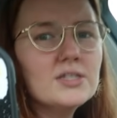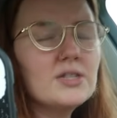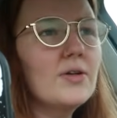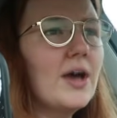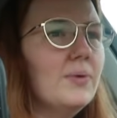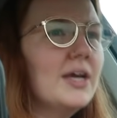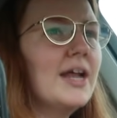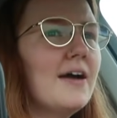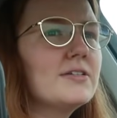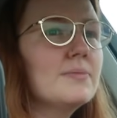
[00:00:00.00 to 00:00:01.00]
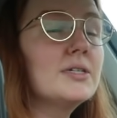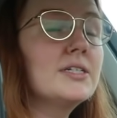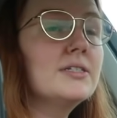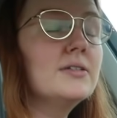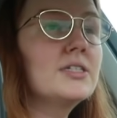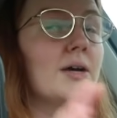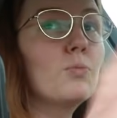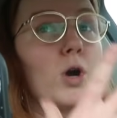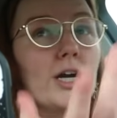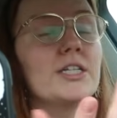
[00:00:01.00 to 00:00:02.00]
so that we could have some
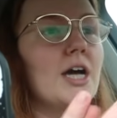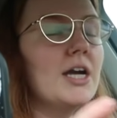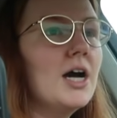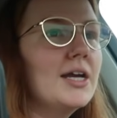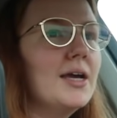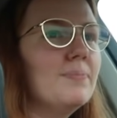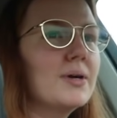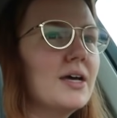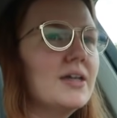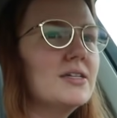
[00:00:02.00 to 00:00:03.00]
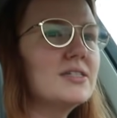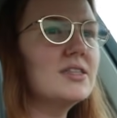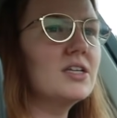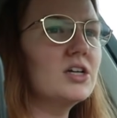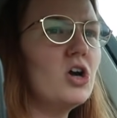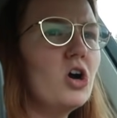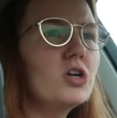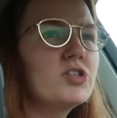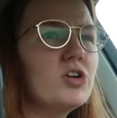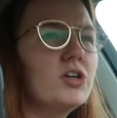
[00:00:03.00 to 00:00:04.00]
some work done on it, because the
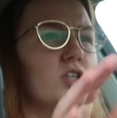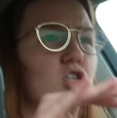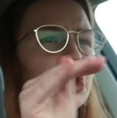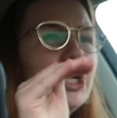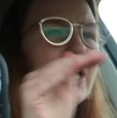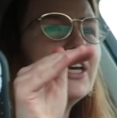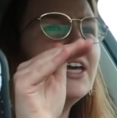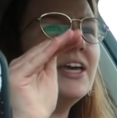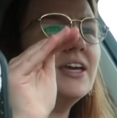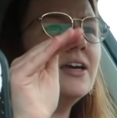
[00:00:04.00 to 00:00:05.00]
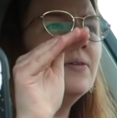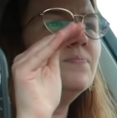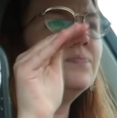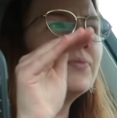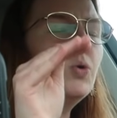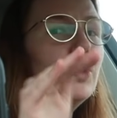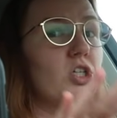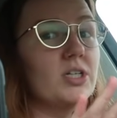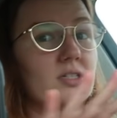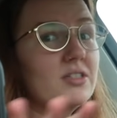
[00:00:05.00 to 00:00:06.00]
car started shaking,
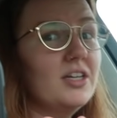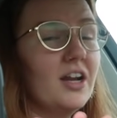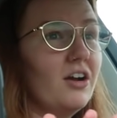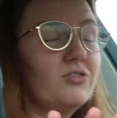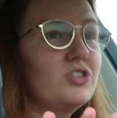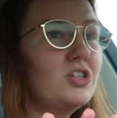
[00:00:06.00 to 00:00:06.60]
which is, you know,